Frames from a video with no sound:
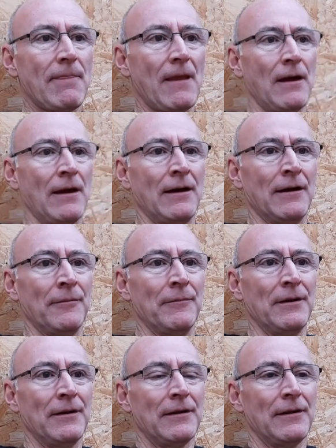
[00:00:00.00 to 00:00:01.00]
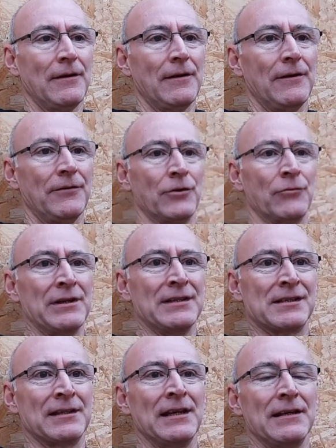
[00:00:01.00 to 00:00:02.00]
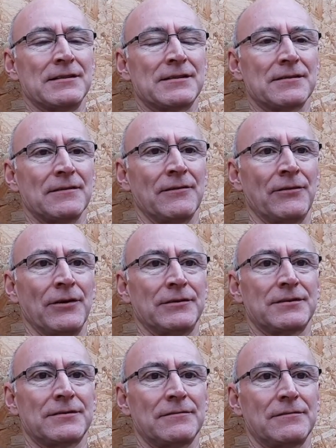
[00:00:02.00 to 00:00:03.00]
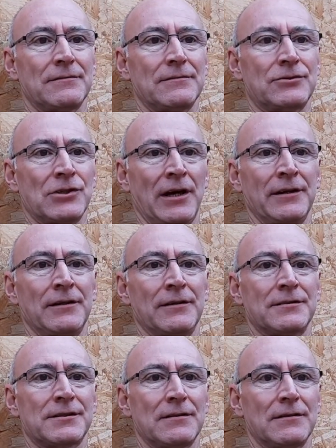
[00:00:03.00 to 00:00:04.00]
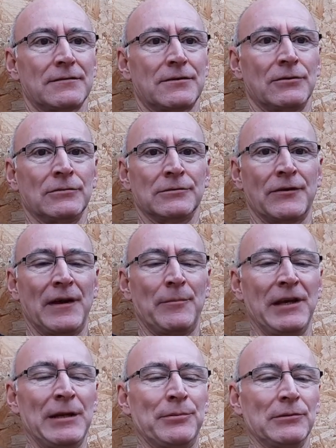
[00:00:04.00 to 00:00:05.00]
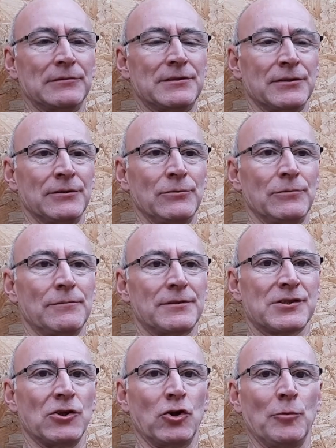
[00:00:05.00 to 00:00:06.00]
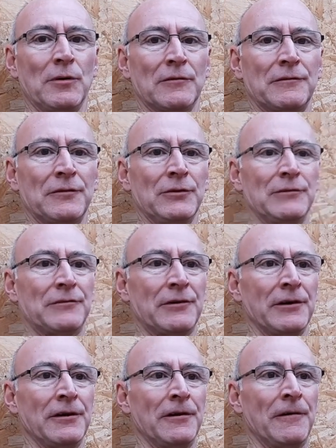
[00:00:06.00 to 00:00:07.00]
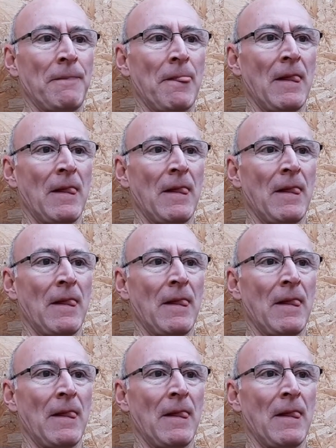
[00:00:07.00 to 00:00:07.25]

the reason is that China's told their people to stock up on food for a year.